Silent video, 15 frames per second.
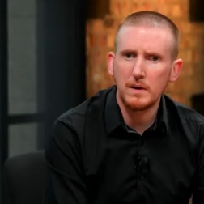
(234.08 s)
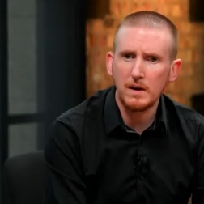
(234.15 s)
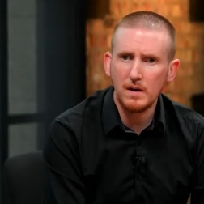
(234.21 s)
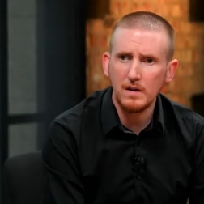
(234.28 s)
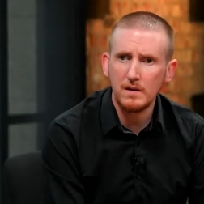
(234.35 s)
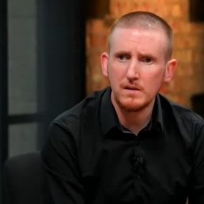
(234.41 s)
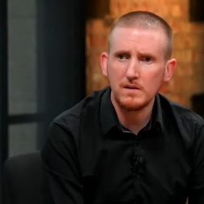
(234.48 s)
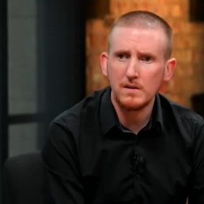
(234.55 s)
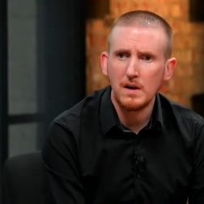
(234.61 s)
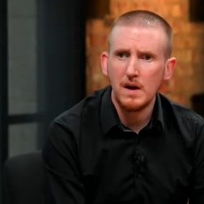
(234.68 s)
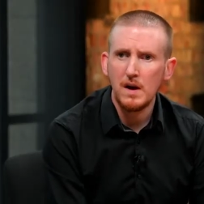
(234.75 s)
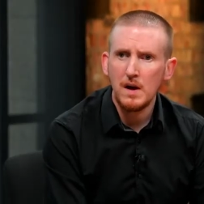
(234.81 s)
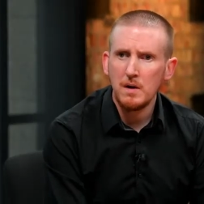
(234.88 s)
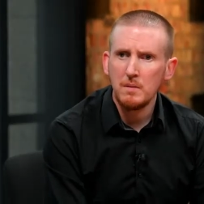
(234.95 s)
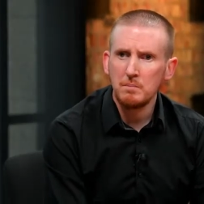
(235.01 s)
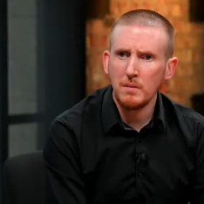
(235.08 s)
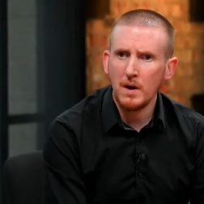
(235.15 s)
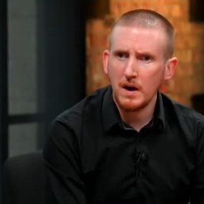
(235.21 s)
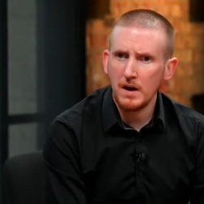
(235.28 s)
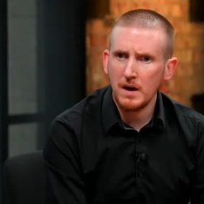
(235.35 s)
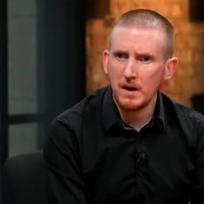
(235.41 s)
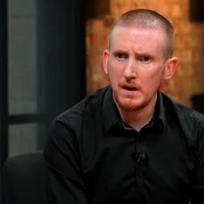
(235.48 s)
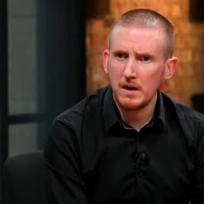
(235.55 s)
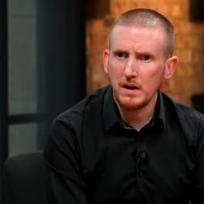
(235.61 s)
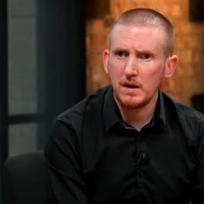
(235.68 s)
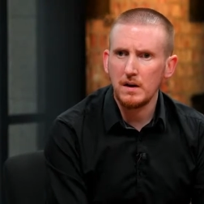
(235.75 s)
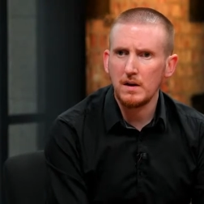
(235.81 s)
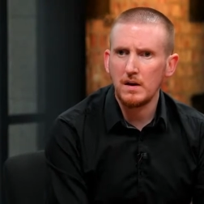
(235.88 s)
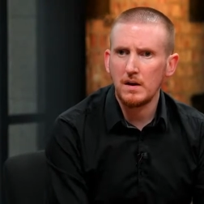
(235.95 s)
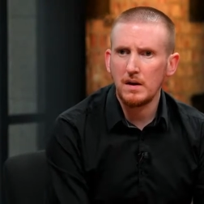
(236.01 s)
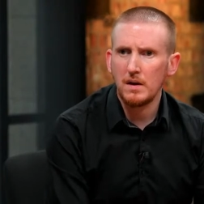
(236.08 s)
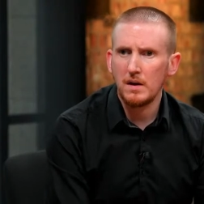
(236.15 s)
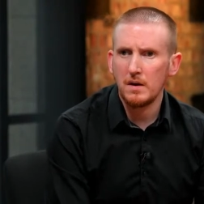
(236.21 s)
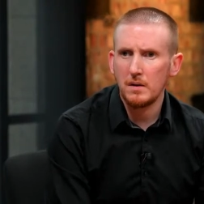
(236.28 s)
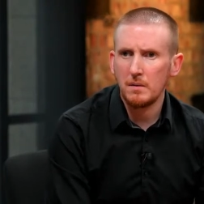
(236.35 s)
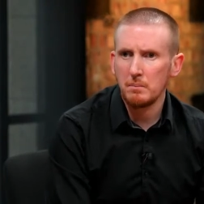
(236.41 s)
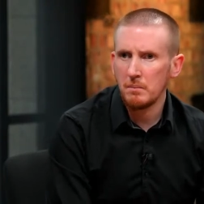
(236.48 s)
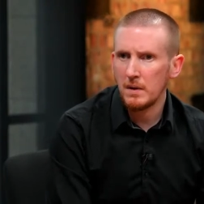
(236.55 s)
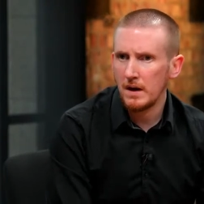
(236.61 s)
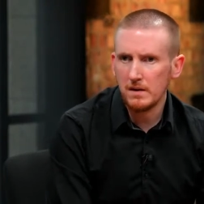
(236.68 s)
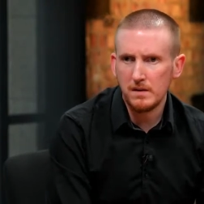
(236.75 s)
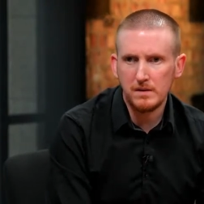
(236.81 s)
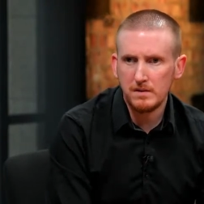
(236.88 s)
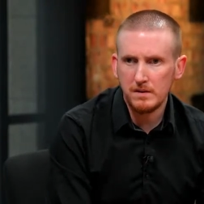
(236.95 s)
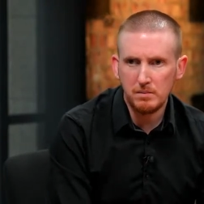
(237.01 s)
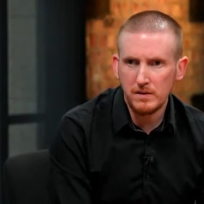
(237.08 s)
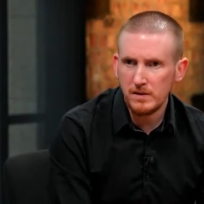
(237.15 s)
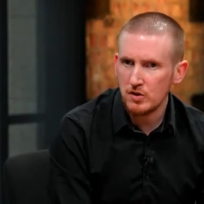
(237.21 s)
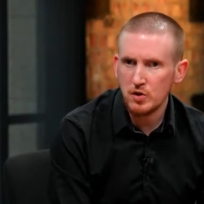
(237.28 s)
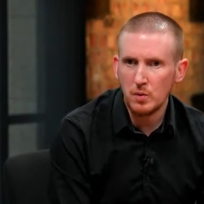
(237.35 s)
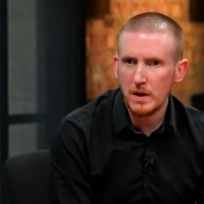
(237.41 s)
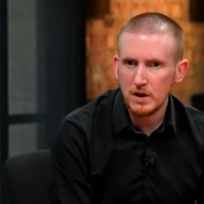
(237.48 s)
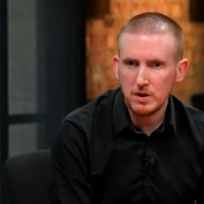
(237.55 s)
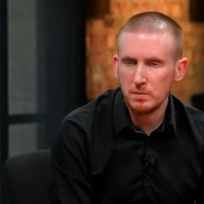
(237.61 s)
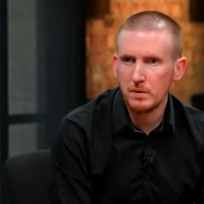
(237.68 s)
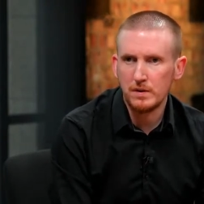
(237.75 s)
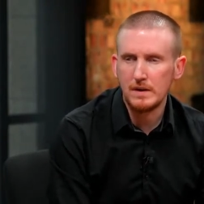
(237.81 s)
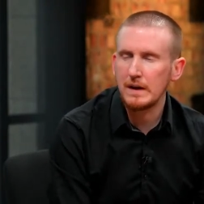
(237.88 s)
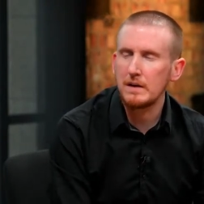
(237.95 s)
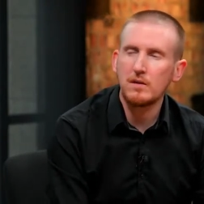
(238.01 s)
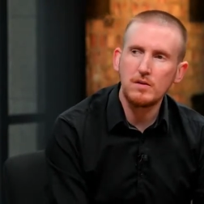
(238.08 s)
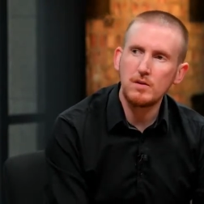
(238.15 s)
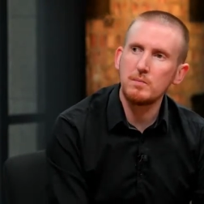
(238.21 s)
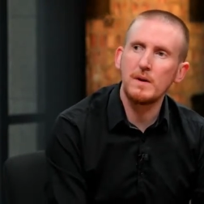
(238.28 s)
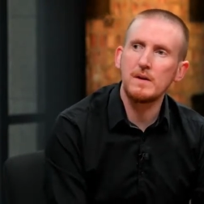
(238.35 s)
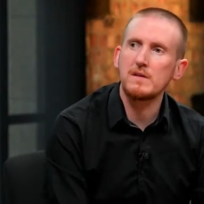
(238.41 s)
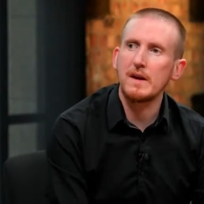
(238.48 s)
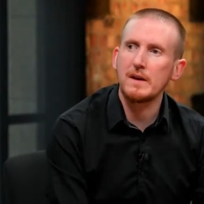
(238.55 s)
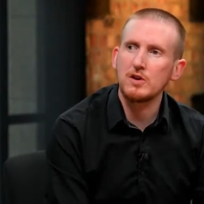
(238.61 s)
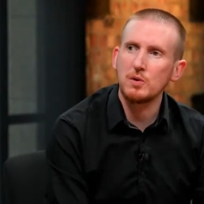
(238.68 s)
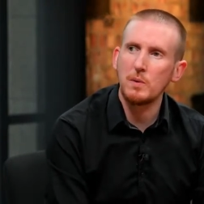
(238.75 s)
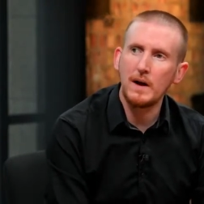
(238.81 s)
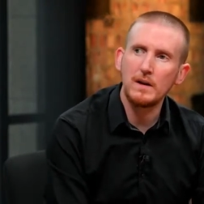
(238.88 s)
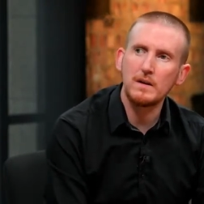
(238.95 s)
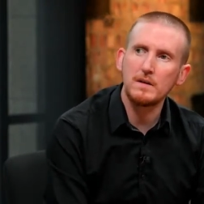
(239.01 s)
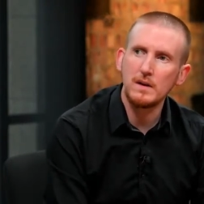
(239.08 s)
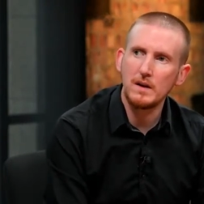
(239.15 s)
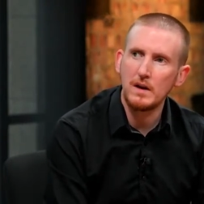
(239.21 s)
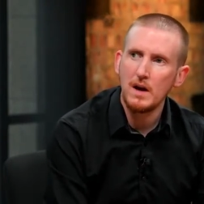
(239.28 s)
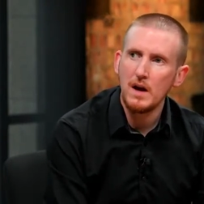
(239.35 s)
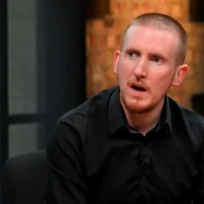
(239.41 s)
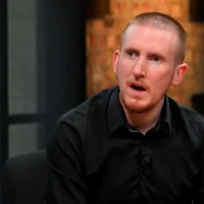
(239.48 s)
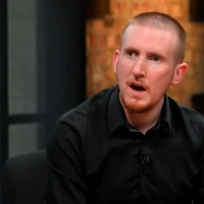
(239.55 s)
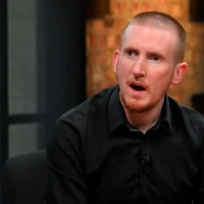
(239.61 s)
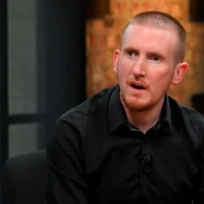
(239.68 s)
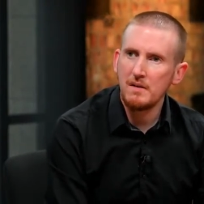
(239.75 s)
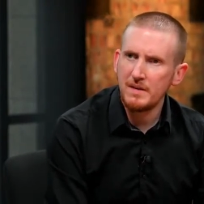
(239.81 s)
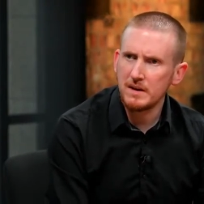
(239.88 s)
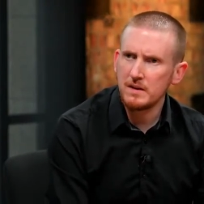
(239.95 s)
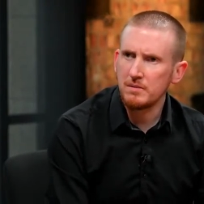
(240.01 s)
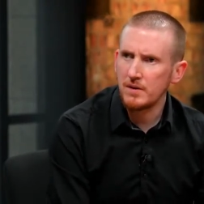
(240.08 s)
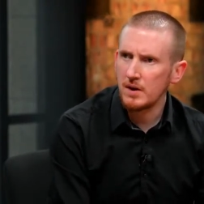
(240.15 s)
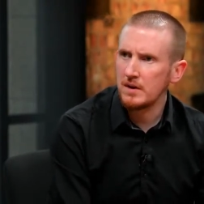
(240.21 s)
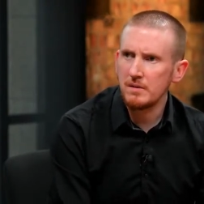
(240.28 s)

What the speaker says: because my situation was linked to my sexuality, I felt it very